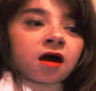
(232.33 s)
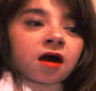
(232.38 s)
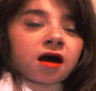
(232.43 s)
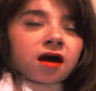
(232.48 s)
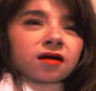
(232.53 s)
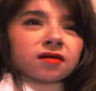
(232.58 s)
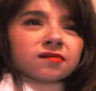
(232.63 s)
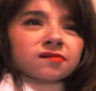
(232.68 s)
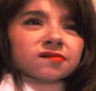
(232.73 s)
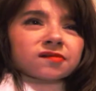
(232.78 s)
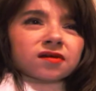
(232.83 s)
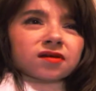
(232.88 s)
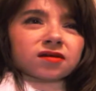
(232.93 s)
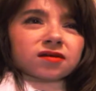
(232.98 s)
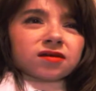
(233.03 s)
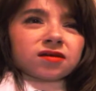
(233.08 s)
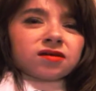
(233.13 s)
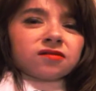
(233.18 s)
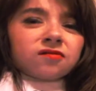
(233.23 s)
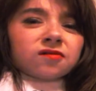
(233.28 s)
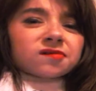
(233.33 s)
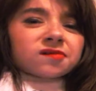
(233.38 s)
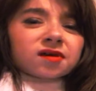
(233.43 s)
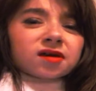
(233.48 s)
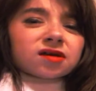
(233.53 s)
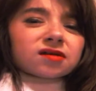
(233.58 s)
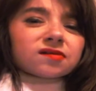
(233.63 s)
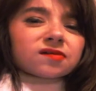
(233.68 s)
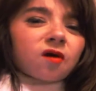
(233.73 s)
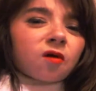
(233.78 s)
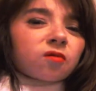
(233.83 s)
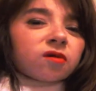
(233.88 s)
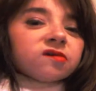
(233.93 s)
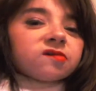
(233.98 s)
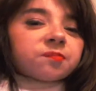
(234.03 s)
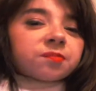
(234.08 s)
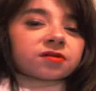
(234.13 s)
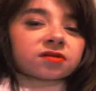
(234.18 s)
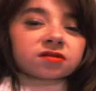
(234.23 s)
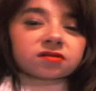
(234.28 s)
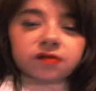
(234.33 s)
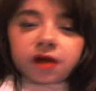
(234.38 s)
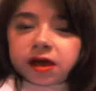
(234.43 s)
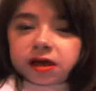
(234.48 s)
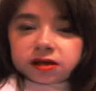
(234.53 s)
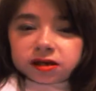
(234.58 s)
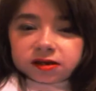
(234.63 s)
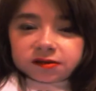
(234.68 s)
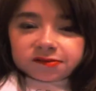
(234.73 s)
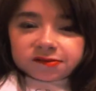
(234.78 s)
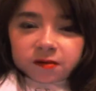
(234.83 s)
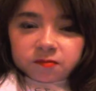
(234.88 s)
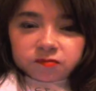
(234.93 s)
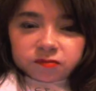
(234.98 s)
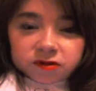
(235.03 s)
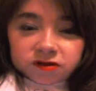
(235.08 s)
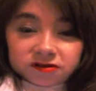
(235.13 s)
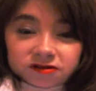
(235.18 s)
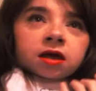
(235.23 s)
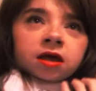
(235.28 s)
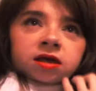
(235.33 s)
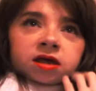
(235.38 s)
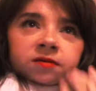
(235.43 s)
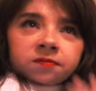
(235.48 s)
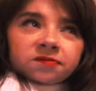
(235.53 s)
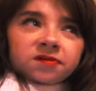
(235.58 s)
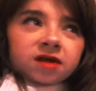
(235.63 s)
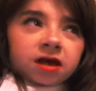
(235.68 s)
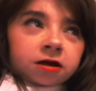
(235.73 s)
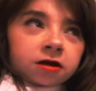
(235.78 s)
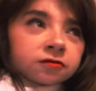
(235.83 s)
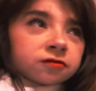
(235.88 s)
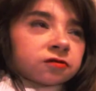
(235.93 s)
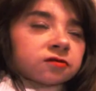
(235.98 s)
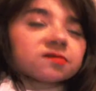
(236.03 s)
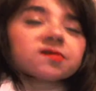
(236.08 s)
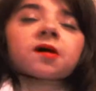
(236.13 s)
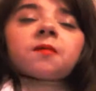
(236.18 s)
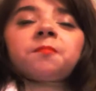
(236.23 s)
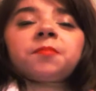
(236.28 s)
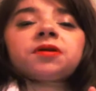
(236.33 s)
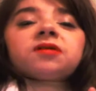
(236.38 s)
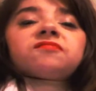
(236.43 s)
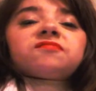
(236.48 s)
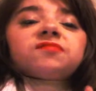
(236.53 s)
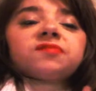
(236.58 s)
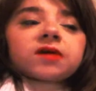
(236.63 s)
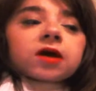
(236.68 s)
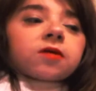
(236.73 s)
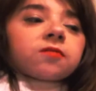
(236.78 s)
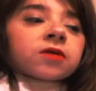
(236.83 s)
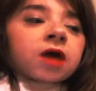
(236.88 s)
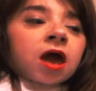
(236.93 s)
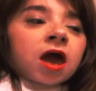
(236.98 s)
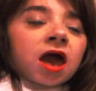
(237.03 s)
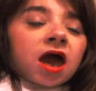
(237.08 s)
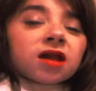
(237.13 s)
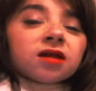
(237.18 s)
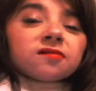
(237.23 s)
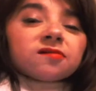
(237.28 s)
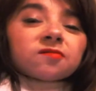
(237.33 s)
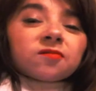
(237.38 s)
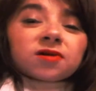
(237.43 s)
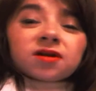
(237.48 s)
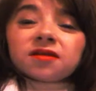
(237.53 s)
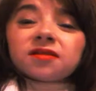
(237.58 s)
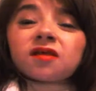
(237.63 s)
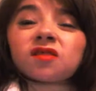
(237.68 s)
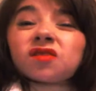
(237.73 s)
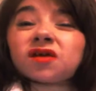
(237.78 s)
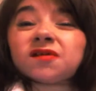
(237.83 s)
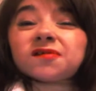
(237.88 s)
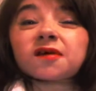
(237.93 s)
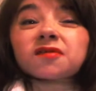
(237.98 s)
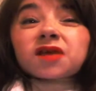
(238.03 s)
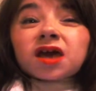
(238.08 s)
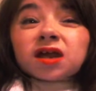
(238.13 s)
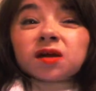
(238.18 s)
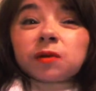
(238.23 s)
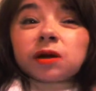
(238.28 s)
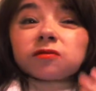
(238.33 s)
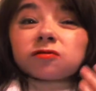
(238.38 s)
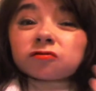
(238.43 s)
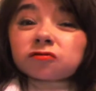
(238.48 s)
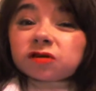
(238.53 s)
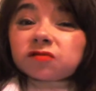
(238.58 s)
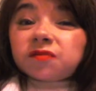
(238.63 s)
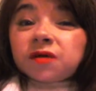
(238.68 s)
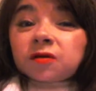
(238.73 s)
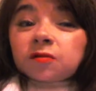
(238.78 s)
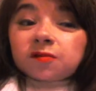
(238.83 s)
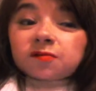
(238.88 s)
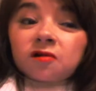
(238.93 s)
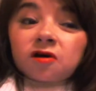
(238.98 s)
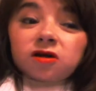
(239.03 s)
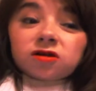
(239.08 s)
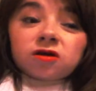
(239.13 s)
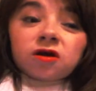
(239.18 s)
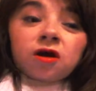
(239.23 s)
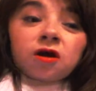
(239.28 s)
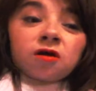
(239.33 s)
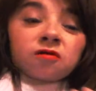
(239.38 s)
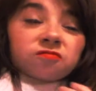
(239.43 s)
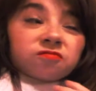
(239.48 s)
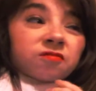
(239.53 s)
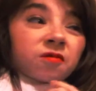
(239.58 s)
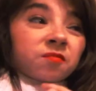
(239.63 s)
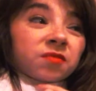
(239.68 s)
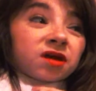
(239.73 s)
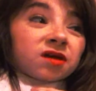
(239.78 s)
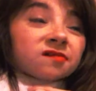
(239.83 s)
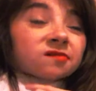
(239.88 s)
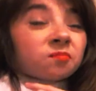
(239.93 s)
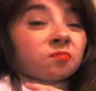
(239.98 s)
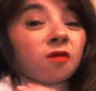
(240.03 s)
as he looks like he's always planning something. It gives the characters a bit of depth, and it's one of the things that the anime really fails on from its